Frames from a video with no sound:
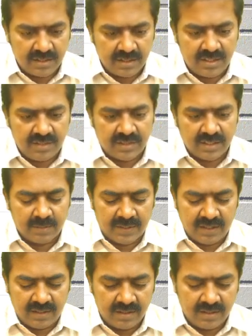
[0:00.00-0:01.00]
divided
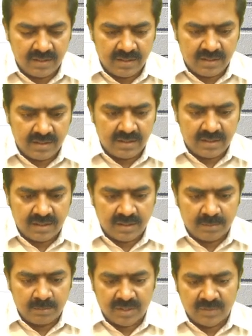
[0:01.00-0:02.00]
by
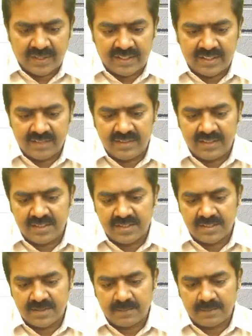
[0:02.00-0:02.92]
number of activities.